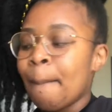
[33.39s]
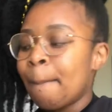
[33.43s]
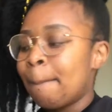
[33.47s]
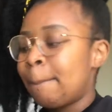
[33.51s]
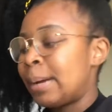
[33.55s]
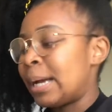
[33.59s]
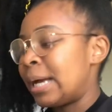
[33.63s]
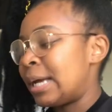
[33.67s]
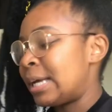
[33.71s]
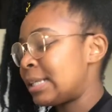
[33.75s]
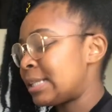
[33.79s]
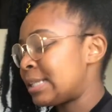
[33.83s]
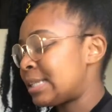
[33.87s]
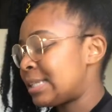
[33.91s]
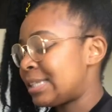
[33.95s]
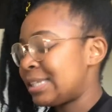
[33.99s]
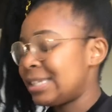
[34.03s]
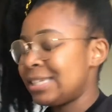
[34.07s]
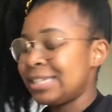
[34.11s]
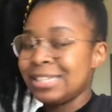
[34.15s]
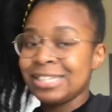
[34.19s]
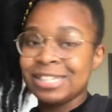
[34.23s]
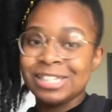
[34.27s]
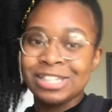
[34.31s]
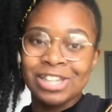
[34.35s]
but
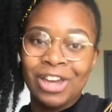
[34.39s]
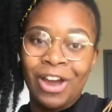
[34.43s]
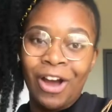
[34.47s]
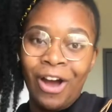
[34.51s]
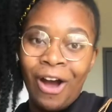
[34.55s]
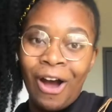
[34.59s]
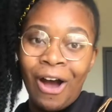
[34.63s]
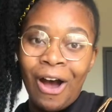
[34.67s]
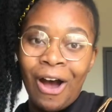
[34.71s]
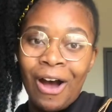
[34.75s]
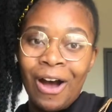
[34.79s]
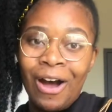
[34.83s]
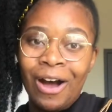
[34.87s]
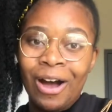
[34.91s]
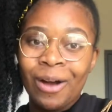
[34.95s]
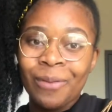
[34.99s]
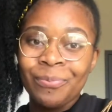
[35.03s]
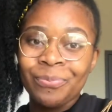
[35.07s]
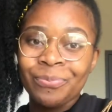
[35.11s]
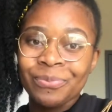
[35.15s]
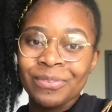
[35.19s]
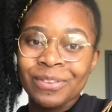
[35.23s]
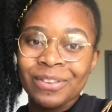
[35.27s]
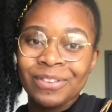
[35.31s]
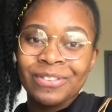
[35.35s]
yeah
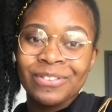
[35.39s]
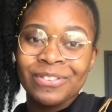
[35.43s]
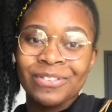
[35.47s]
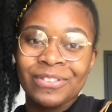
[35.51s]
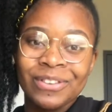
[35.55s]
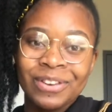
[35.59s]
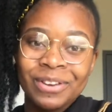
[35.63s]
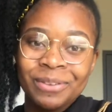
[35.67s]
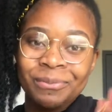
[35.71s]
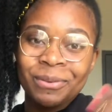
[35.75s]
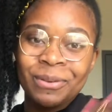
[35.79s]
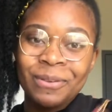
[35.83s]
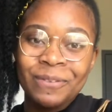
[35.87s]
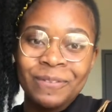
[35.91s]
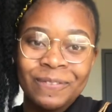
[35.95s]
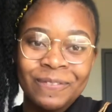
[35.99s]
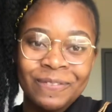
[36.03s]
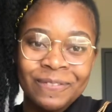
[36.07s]
this is gonna be